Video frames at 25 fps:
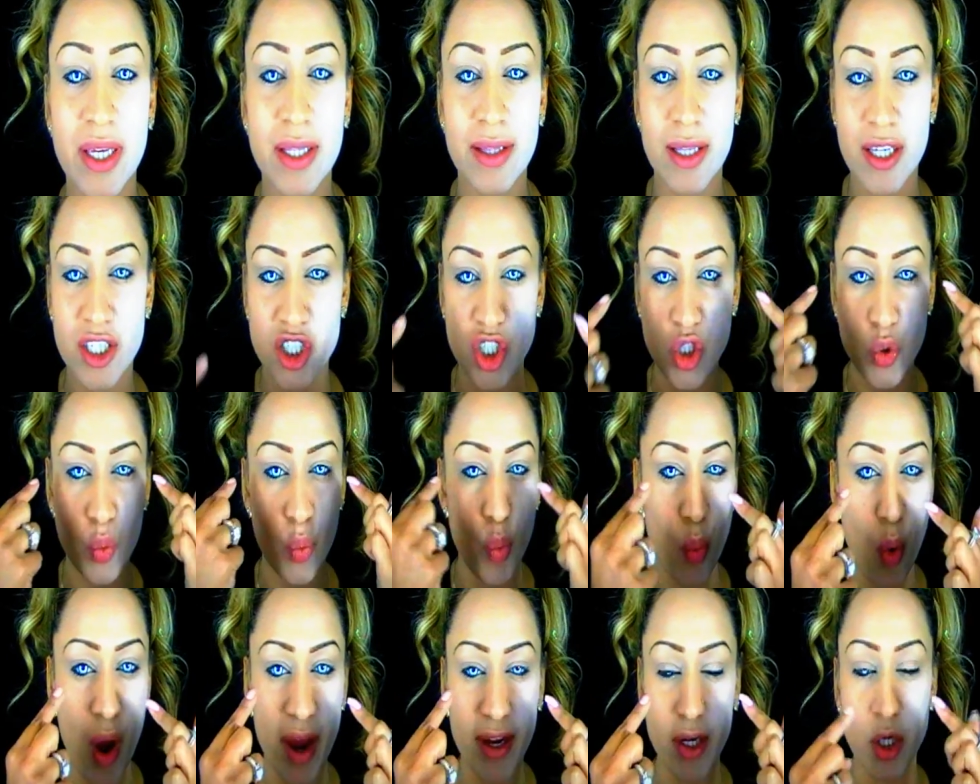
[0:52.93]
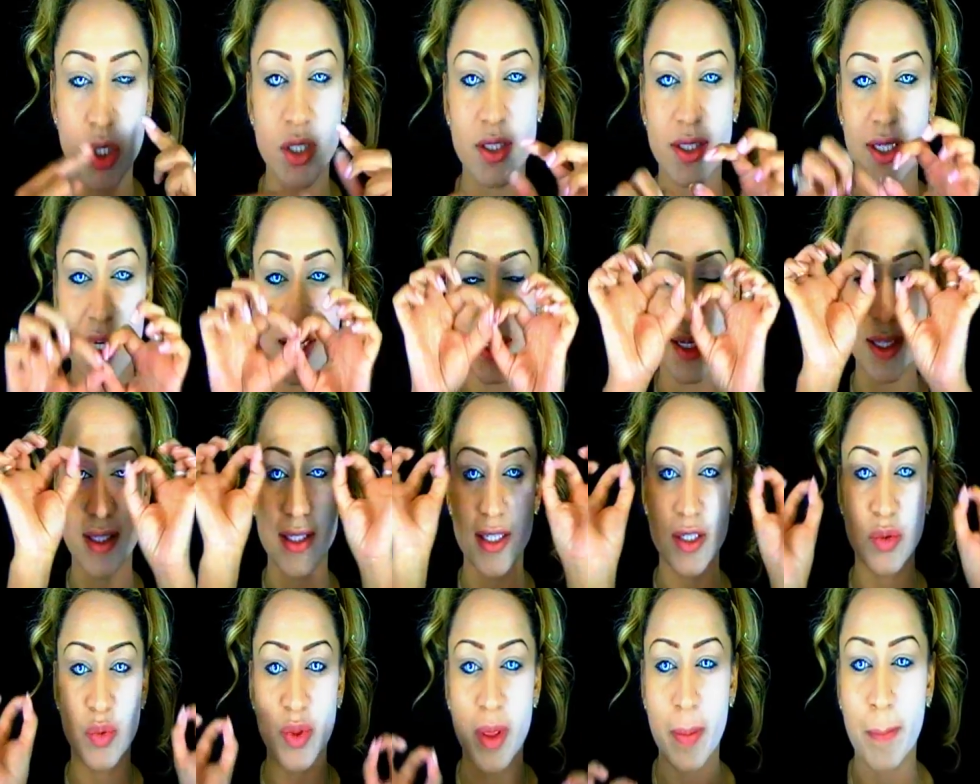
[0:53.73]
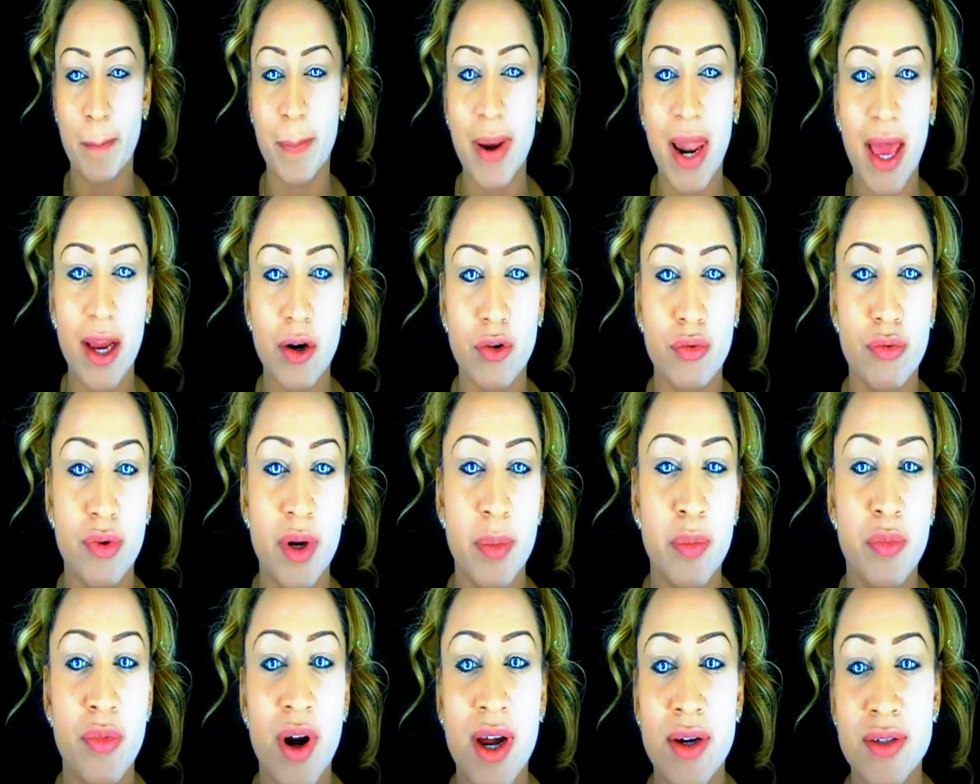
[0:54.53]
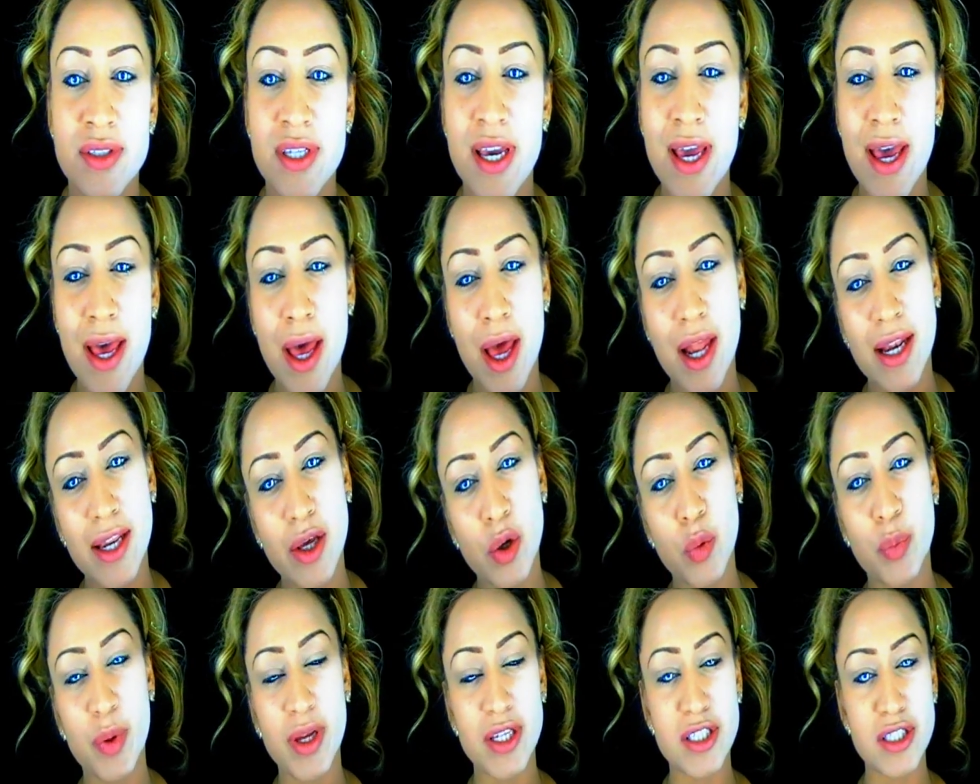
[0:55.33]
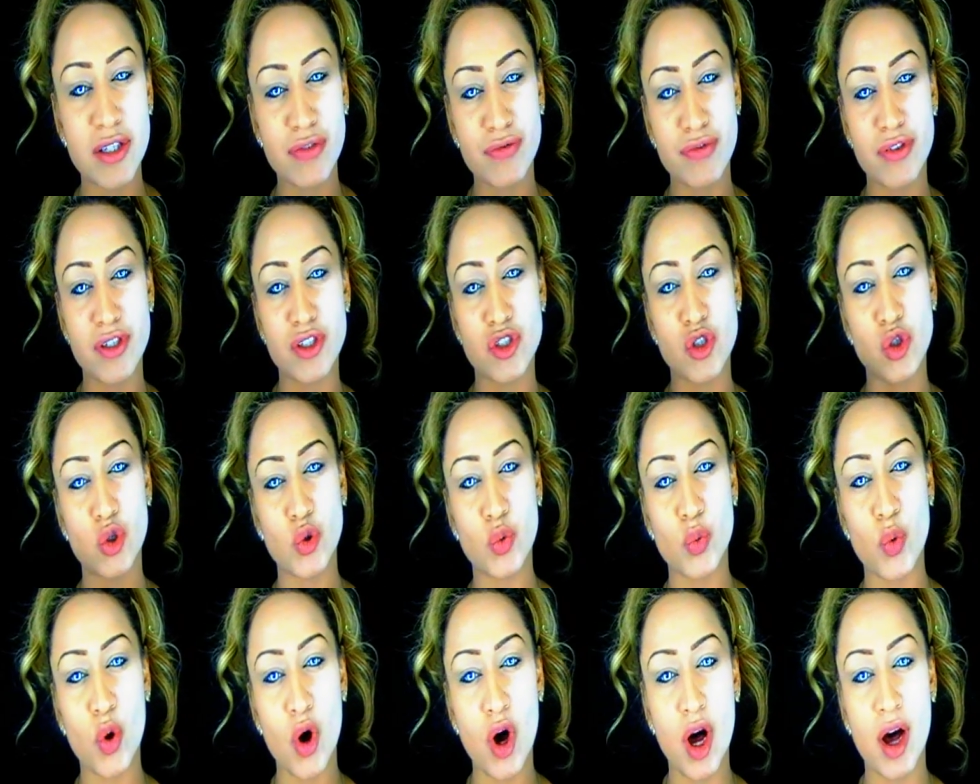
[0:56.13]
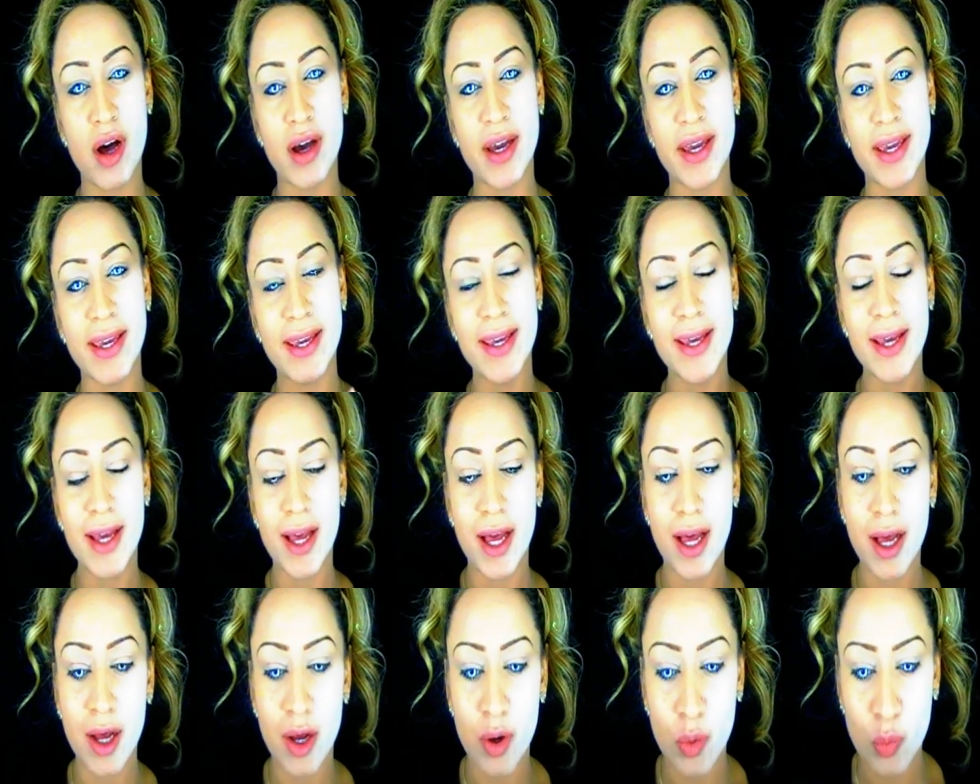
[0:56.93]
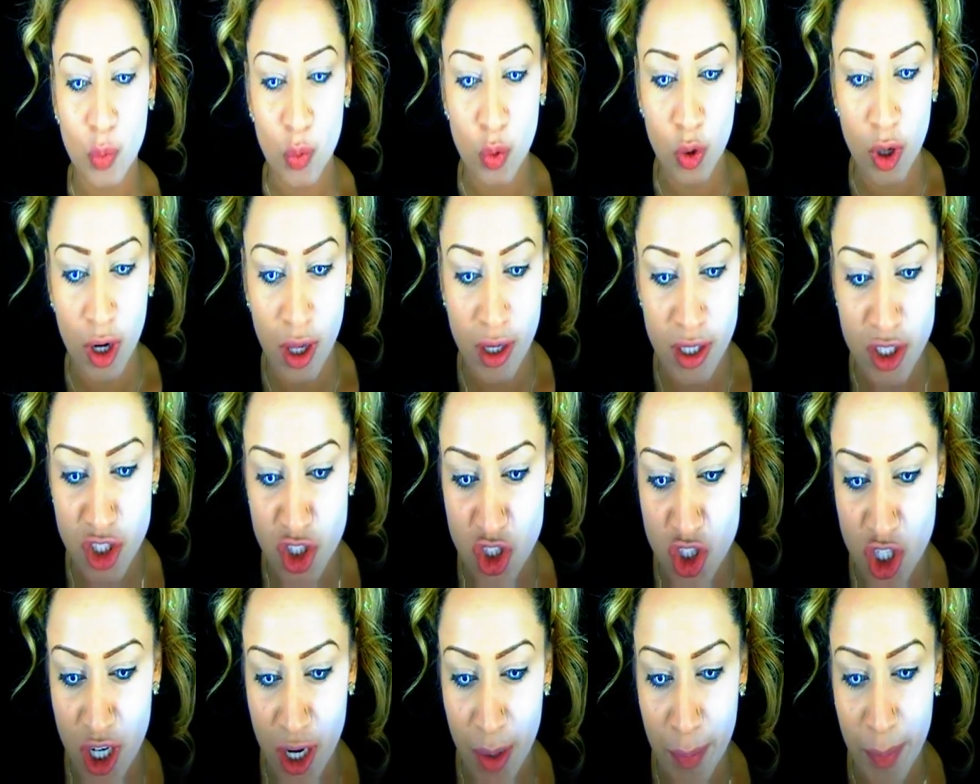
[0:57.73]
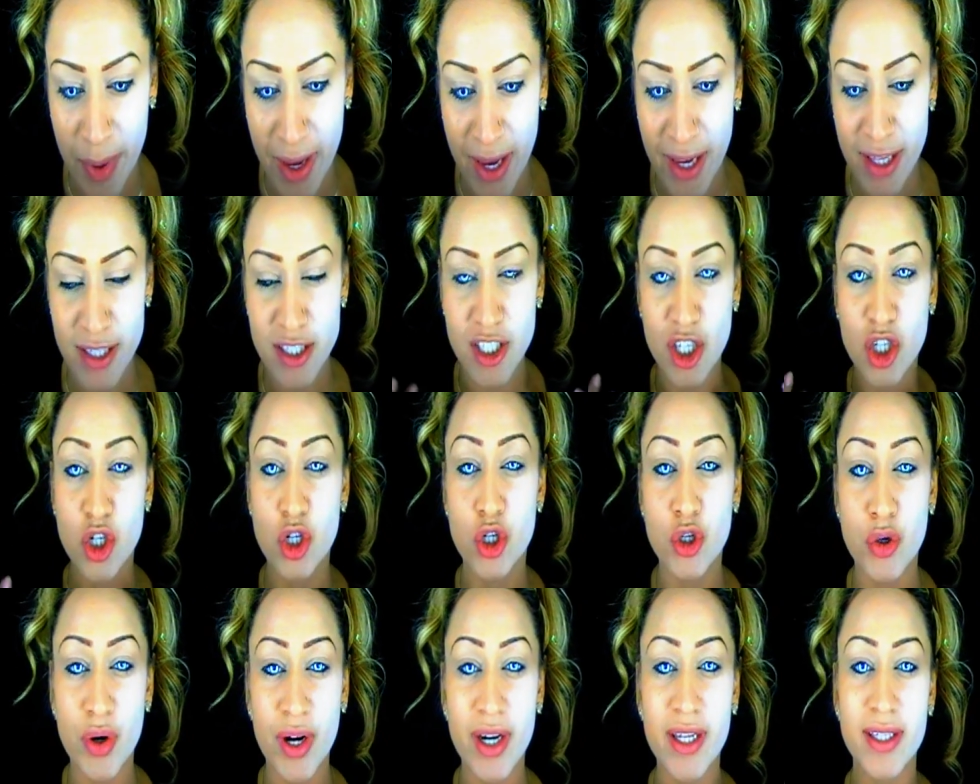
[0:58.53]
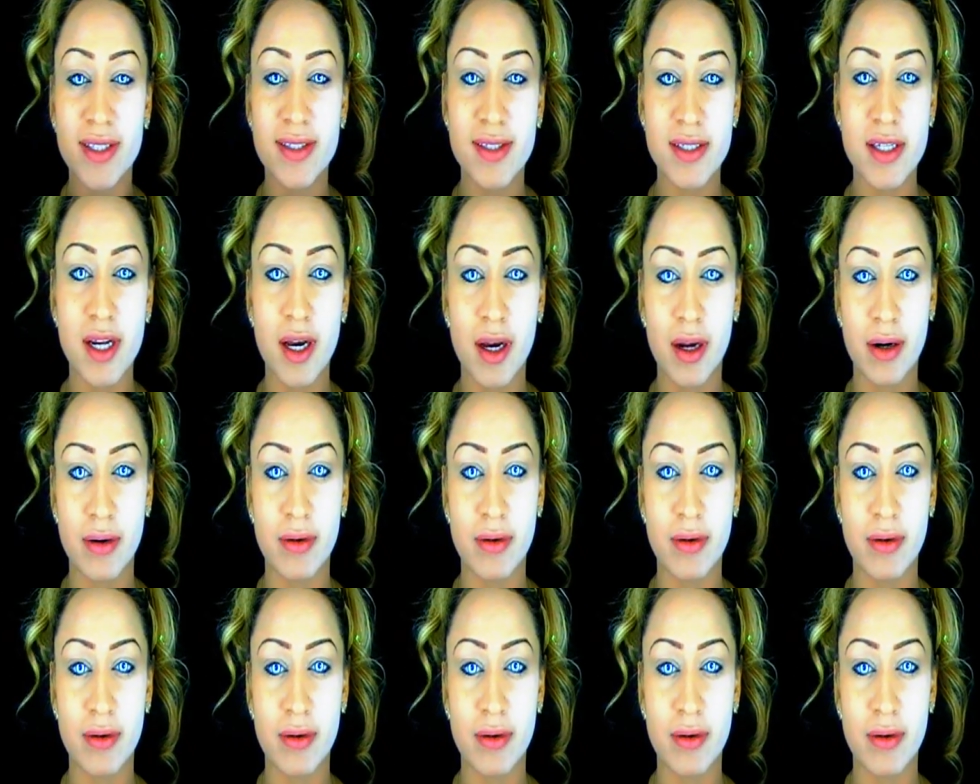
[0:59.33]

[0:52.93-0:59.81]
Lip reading: They're just white contact lenses with a black rim round, a little bit different to what I wore last year, but it's a great start,